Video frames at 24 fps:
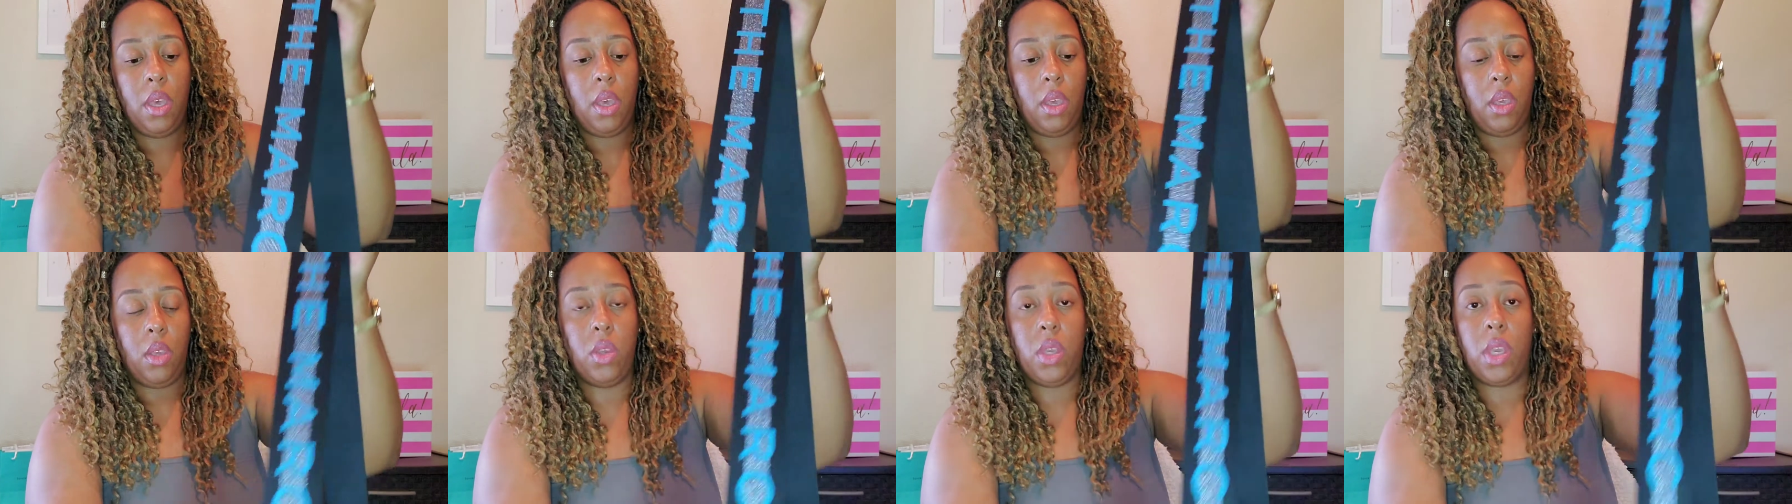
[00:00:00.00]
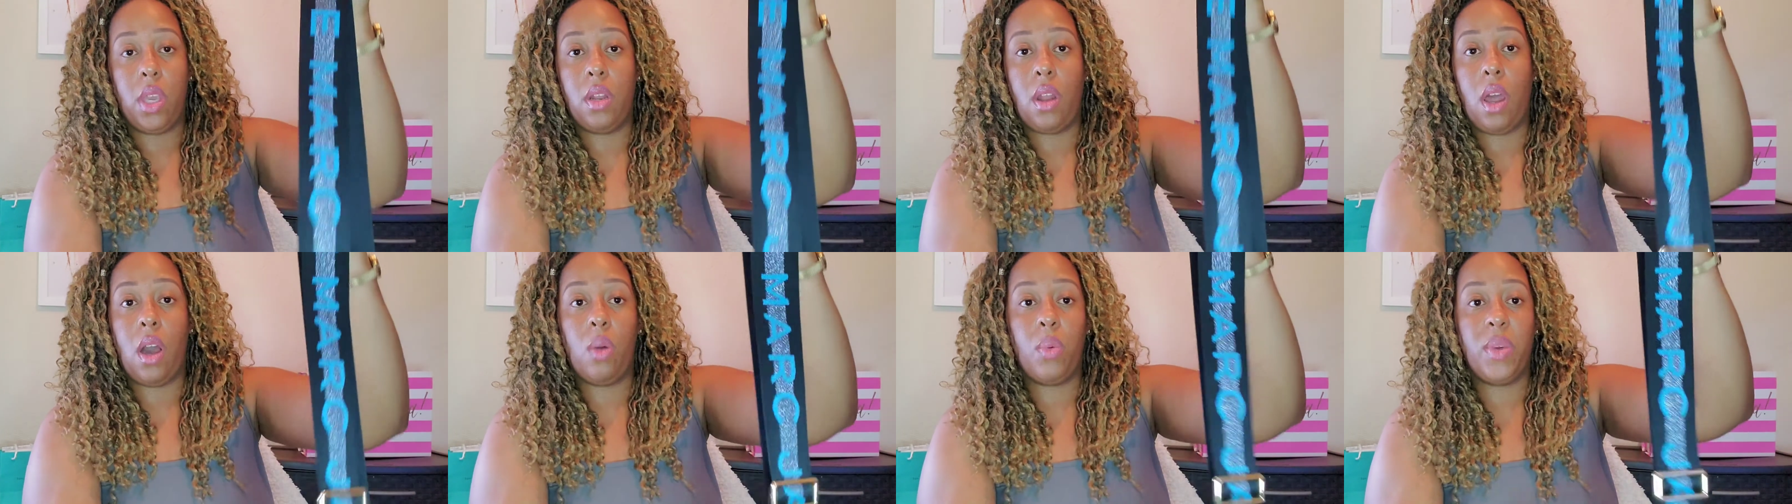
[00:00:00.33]
you
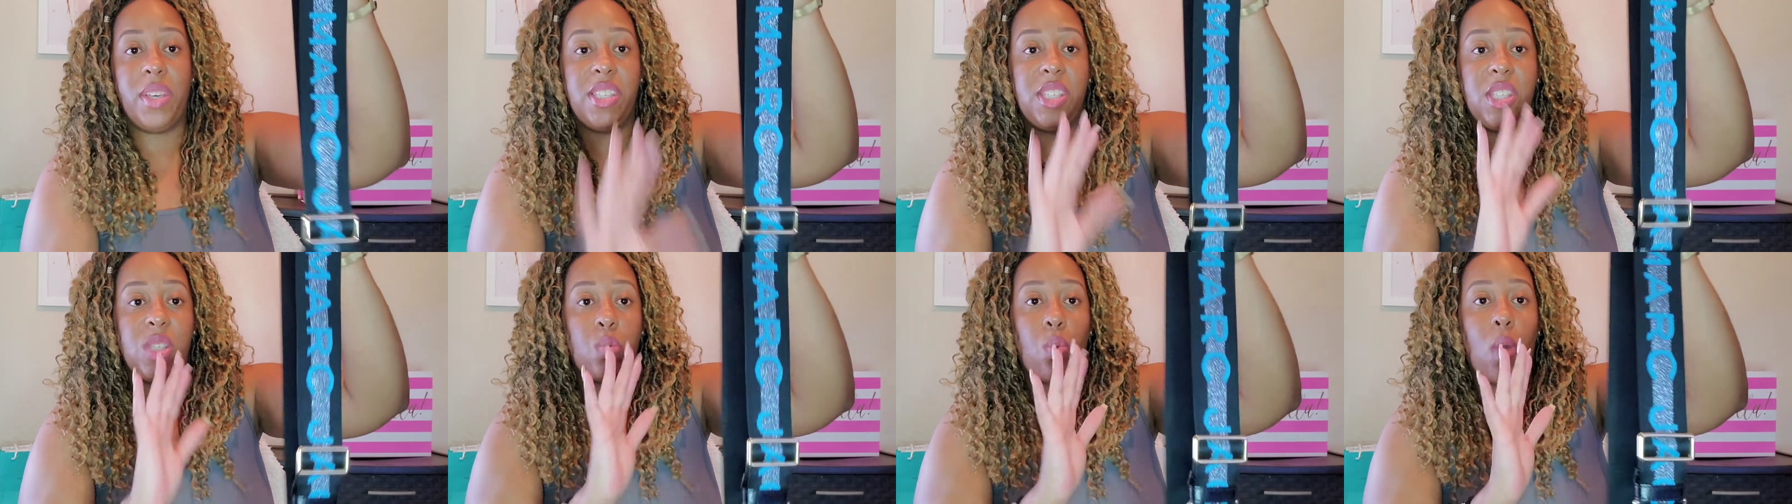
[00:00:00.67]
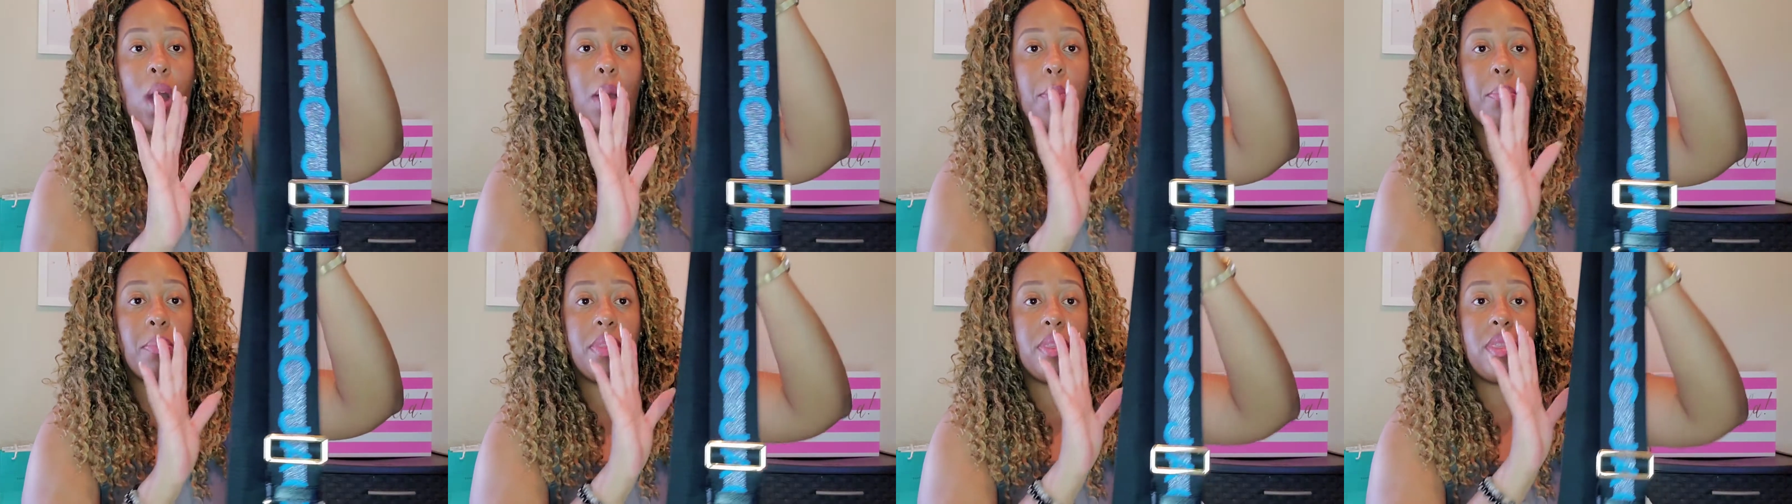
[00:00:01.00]
can always
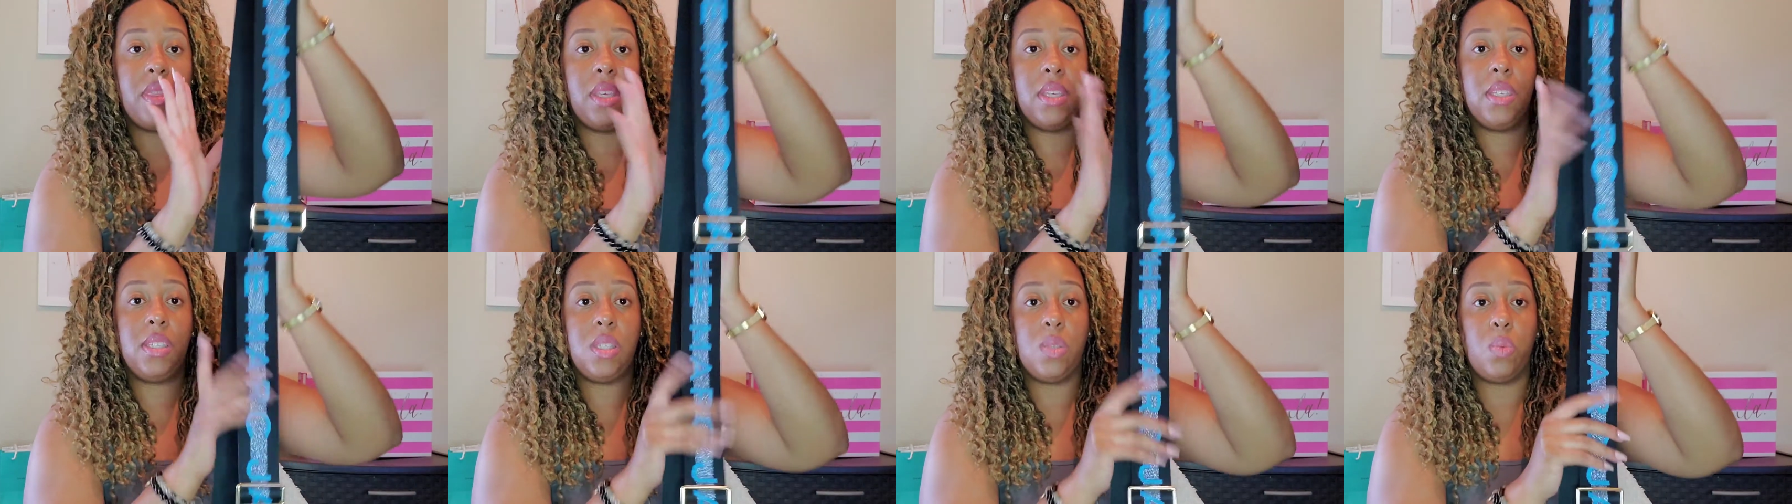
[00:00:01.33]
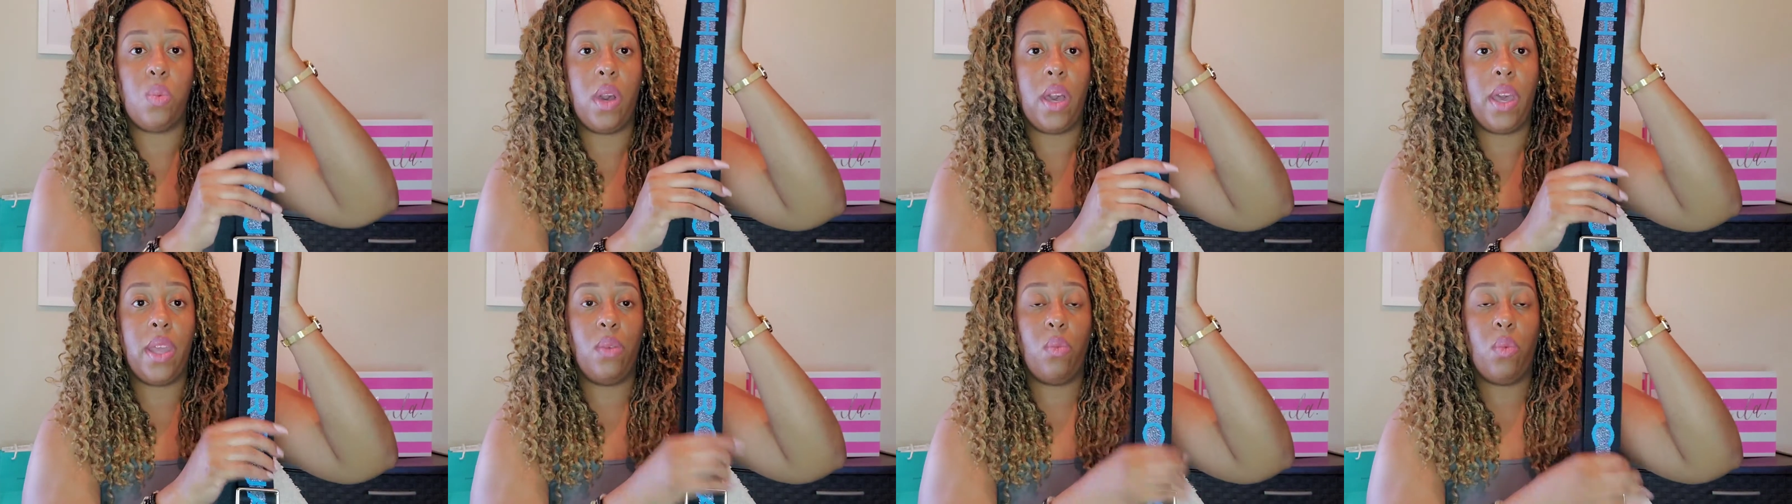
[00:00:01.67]
swap this
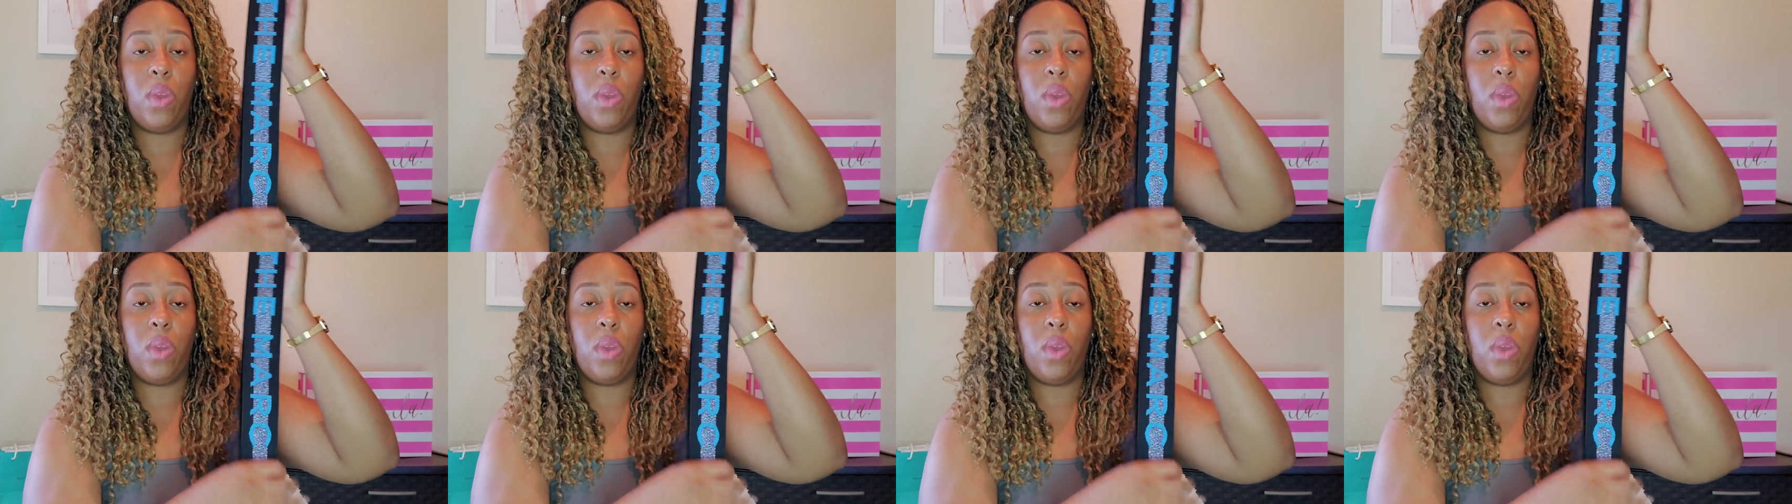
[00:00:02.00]
one